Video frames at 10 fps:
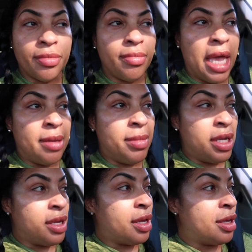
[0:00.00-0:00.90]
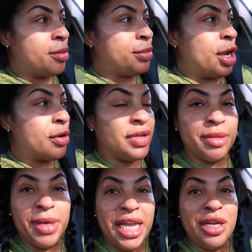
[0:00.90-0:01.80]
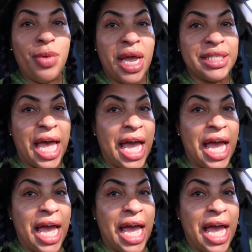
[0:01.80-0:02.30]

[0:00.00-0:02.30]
make me nervous. But anyways,